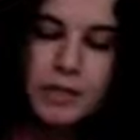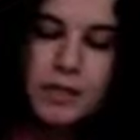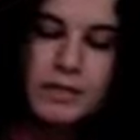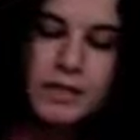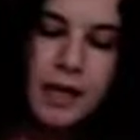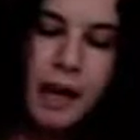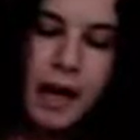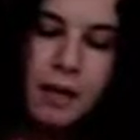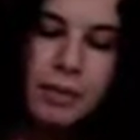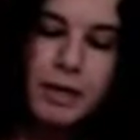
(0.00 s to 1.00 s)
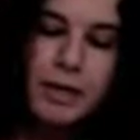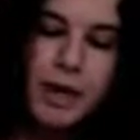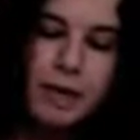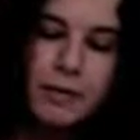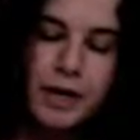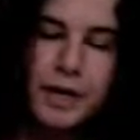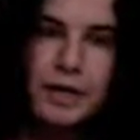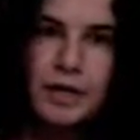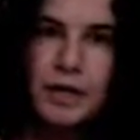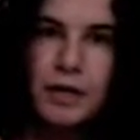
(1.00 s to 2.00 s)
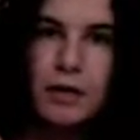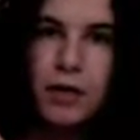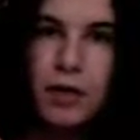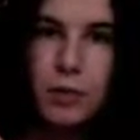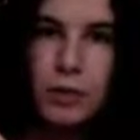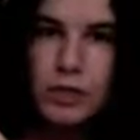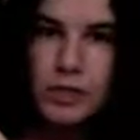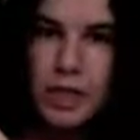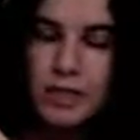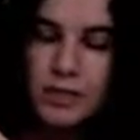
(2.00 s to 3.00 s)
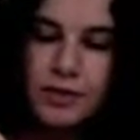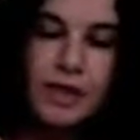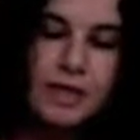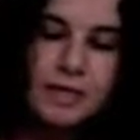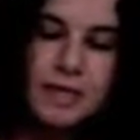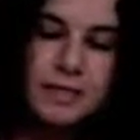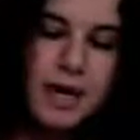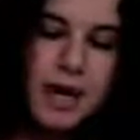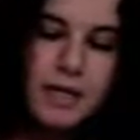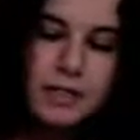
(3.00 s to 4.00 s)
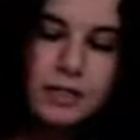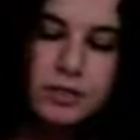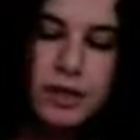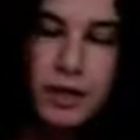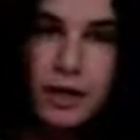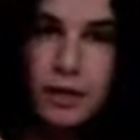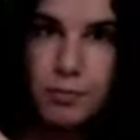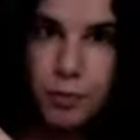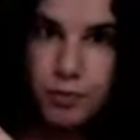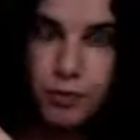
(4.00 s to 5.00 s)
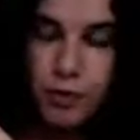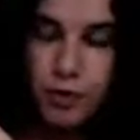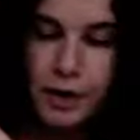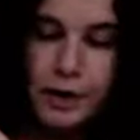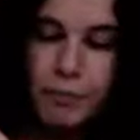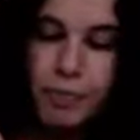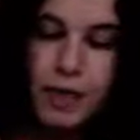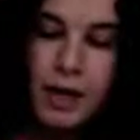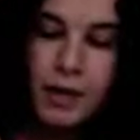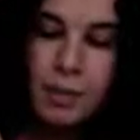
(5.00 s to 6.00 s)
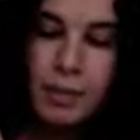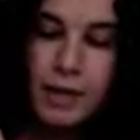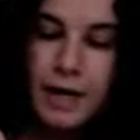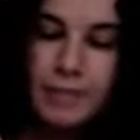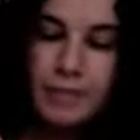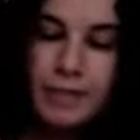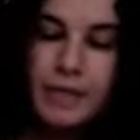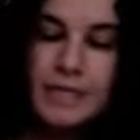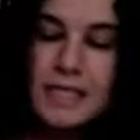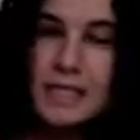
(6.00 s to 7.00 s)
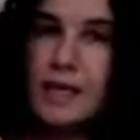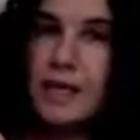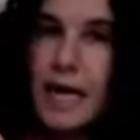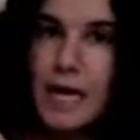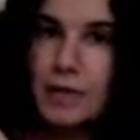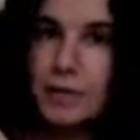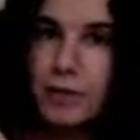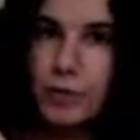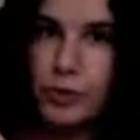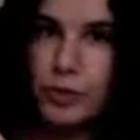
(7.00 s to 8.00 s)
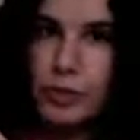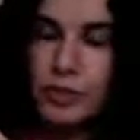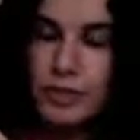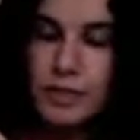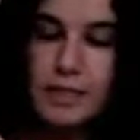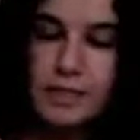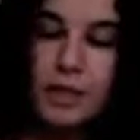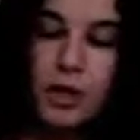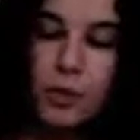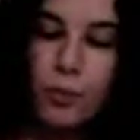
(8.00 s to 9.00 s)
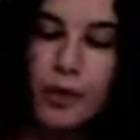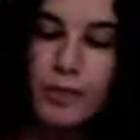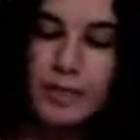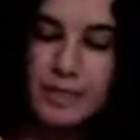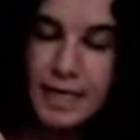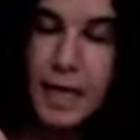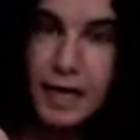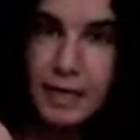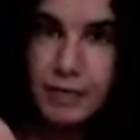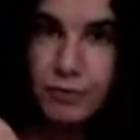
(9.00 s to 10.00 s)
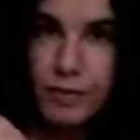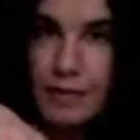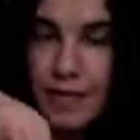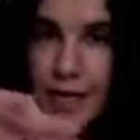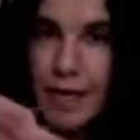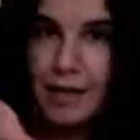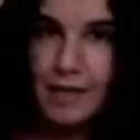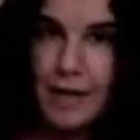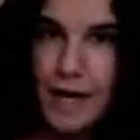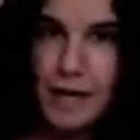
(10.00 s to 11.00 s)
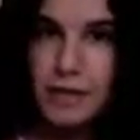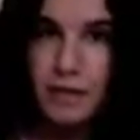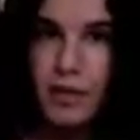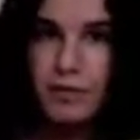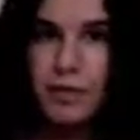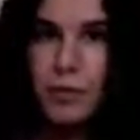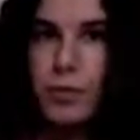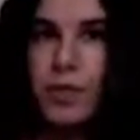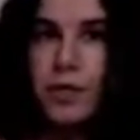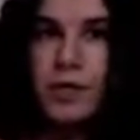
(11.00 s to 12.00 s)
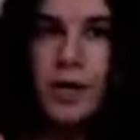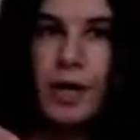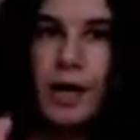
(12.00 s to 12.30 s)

there's the helping line right here, which tells you that it's attached to a letter before it, but this is at the end of the word. So this is when the sa is written at the end of the word,